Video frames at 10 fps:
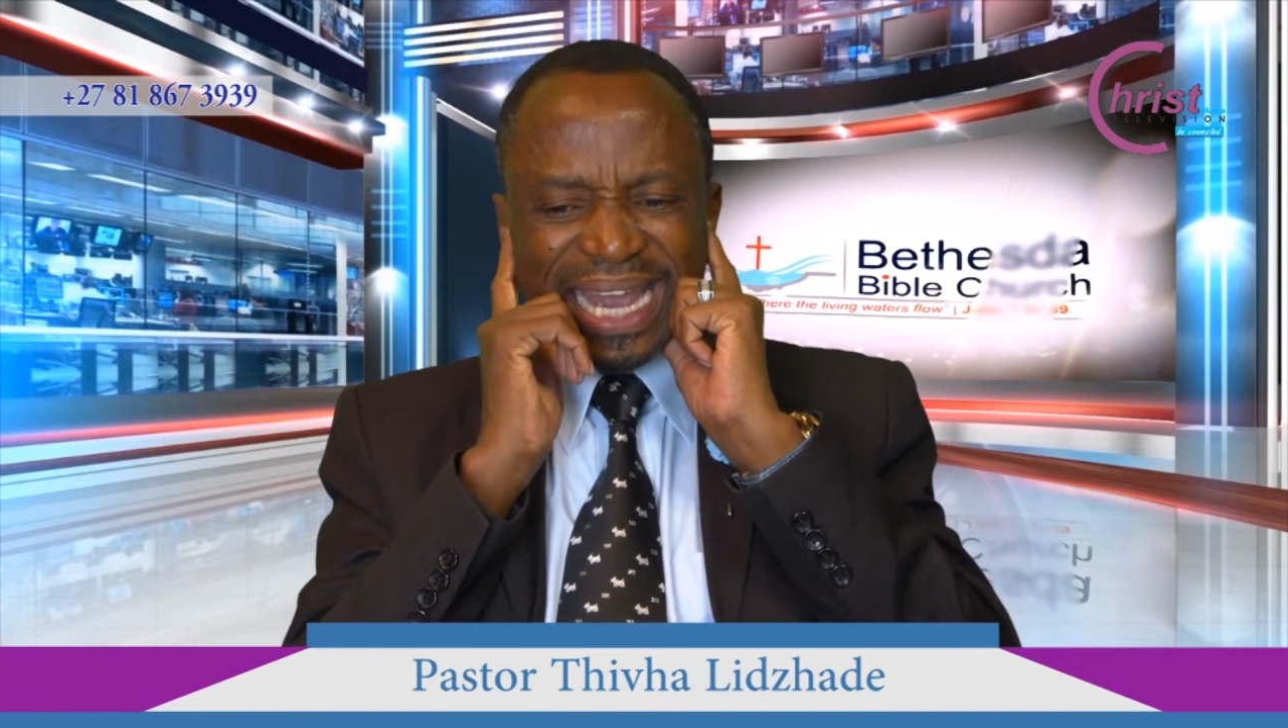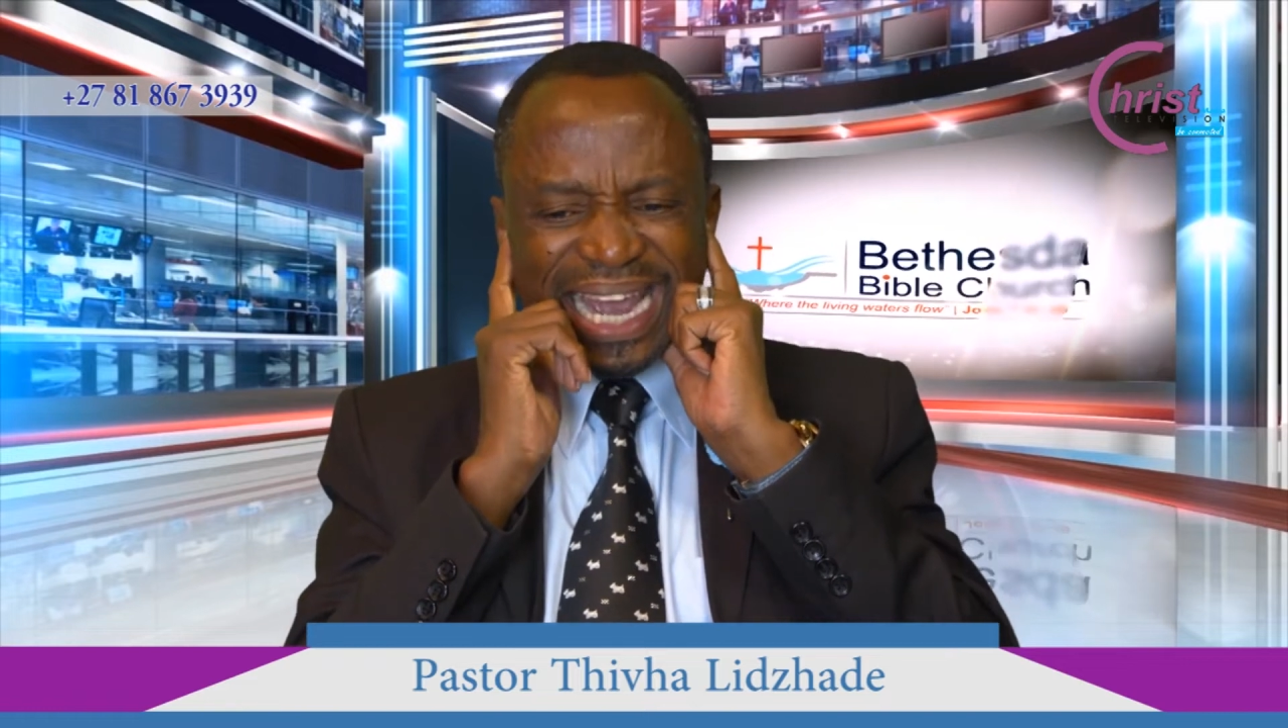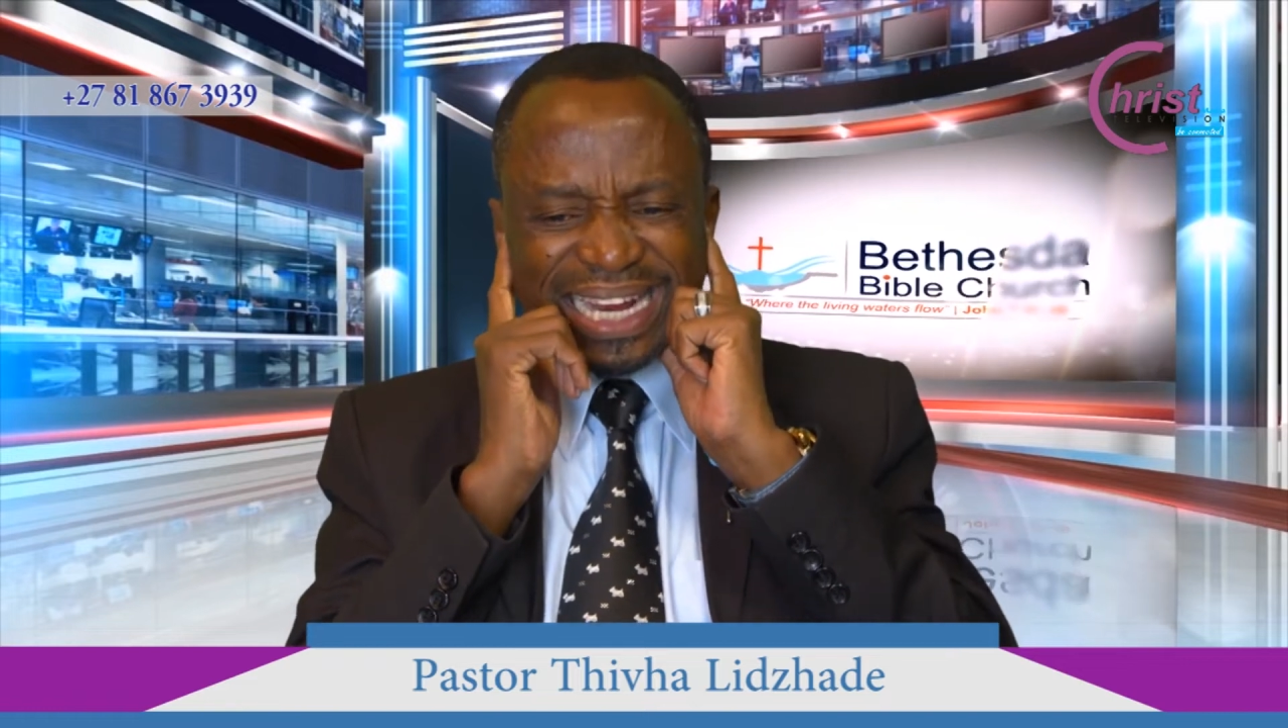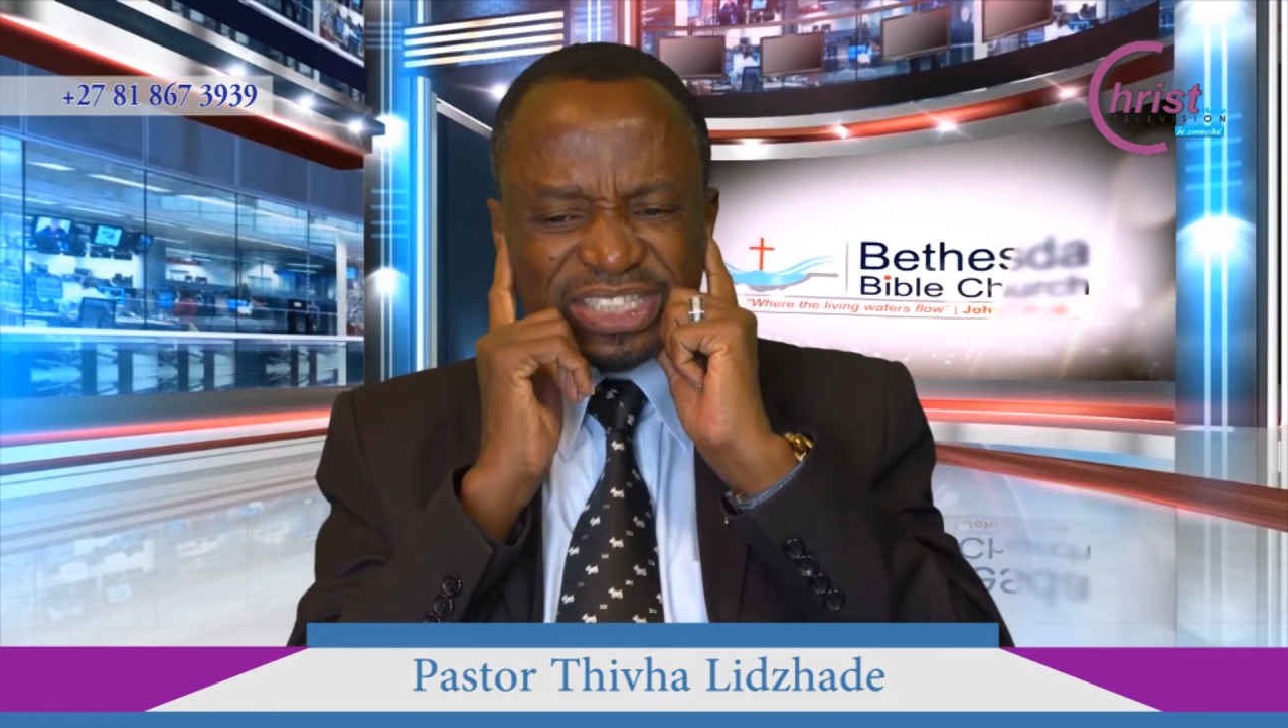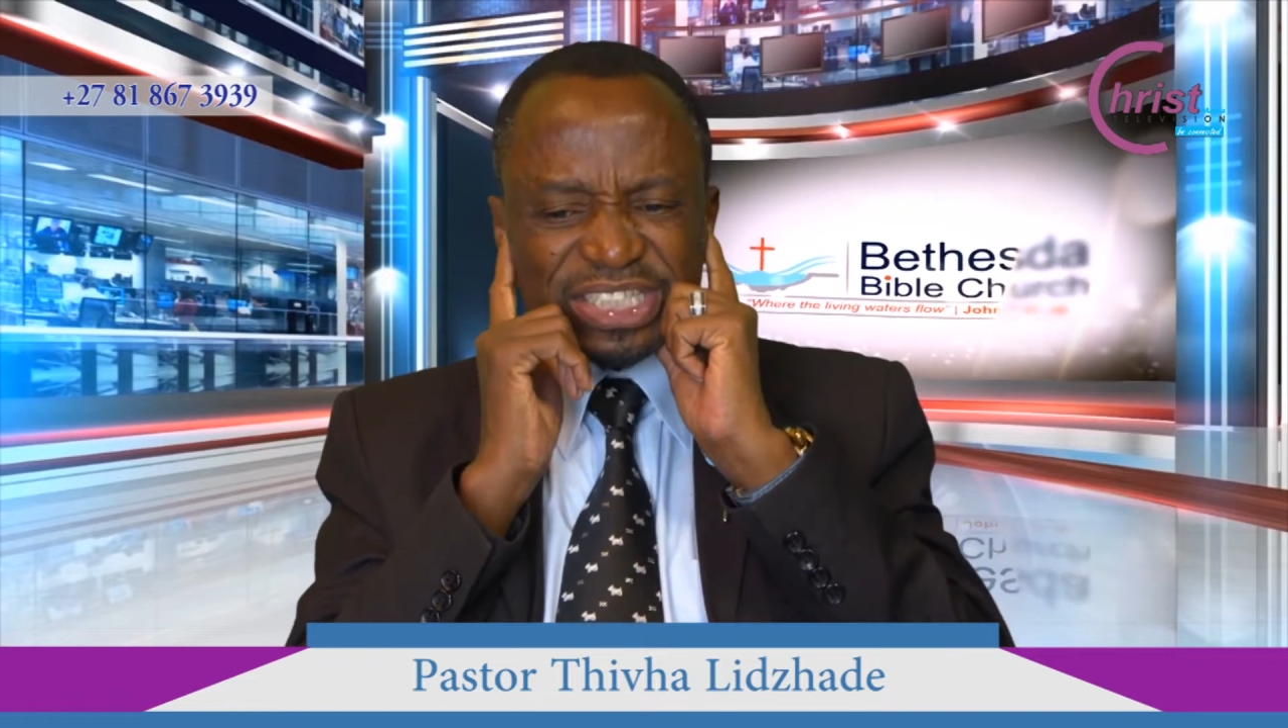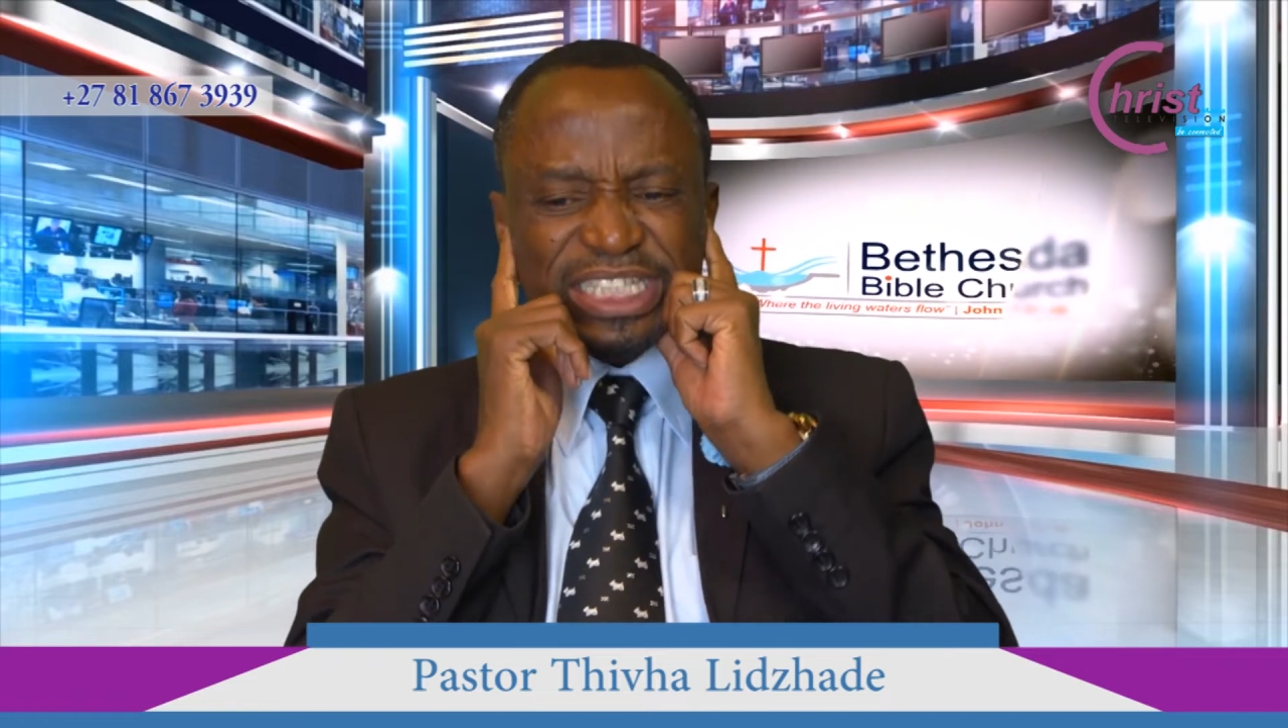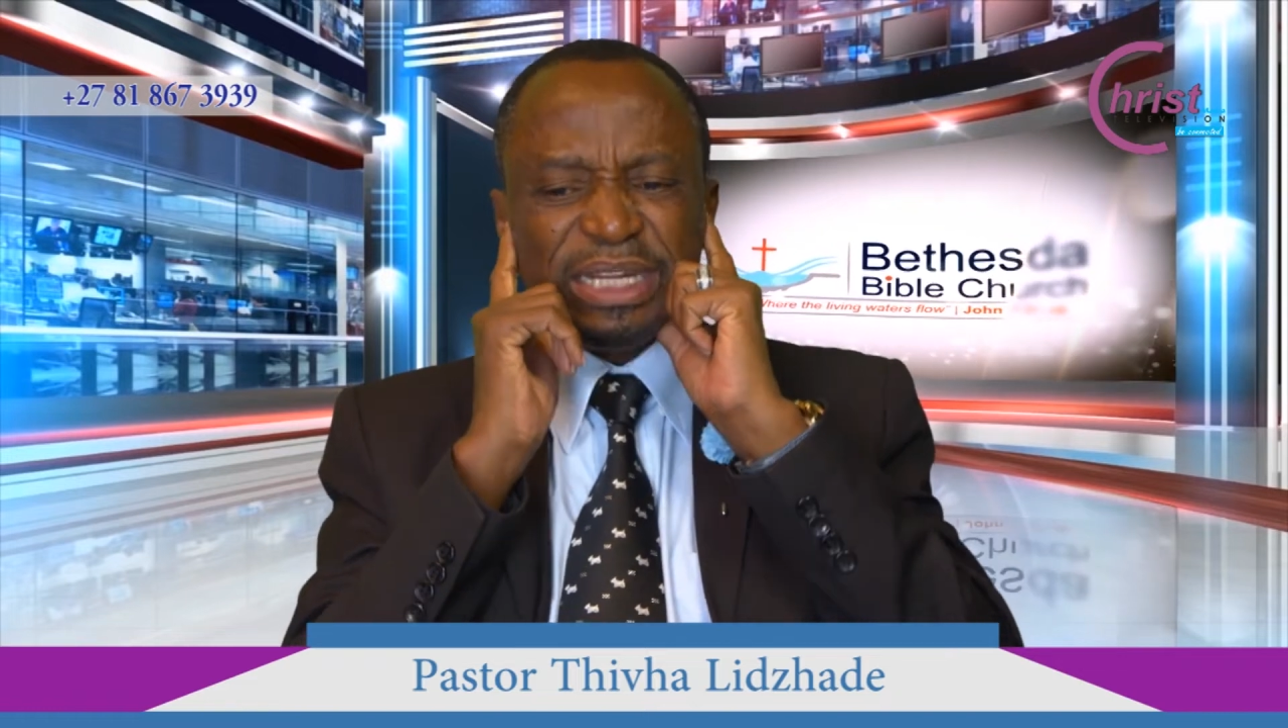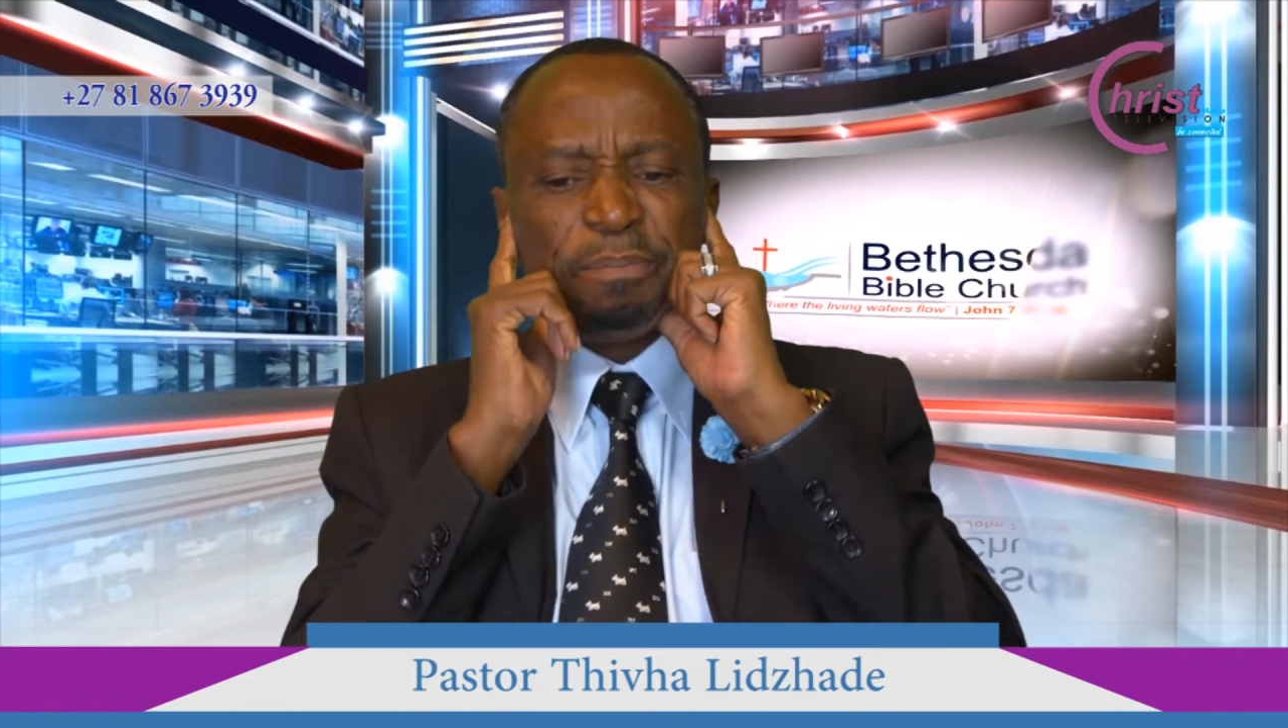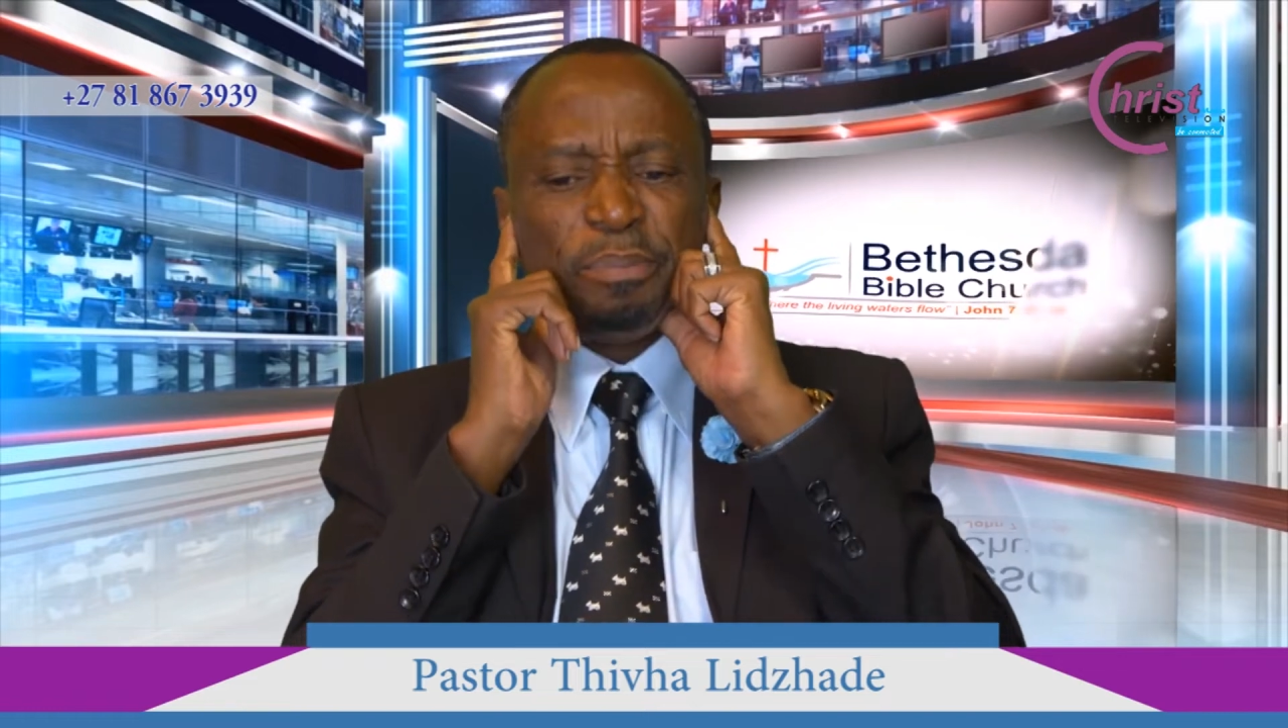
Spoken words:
entry